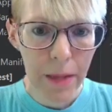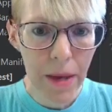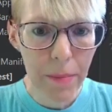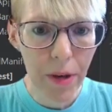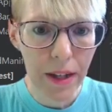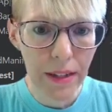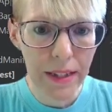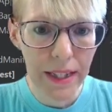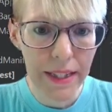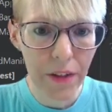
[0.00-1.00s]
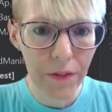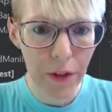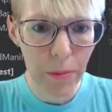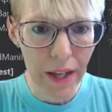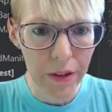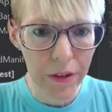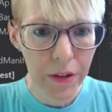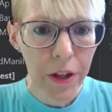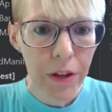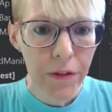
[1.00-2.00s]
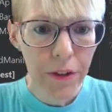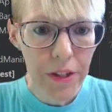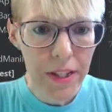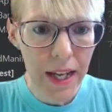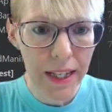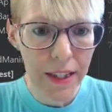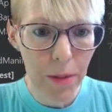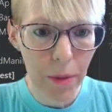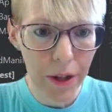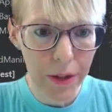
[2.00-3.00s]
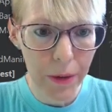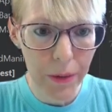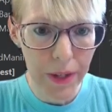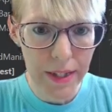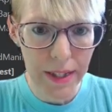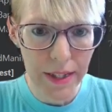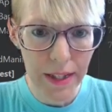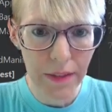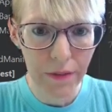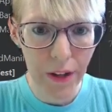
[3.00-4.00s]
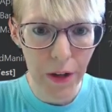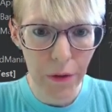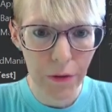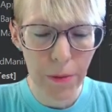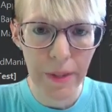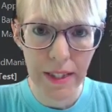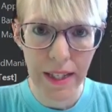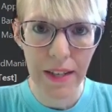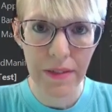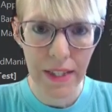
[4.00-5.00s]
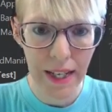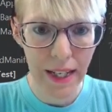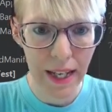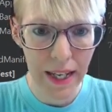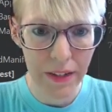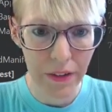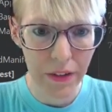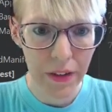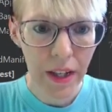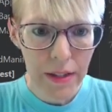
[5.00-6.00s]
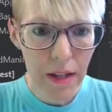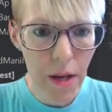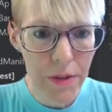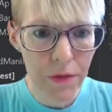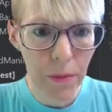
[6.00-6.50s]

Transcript: In my product detail view model, first I get the barcode as a state flow from the save state handle. This comes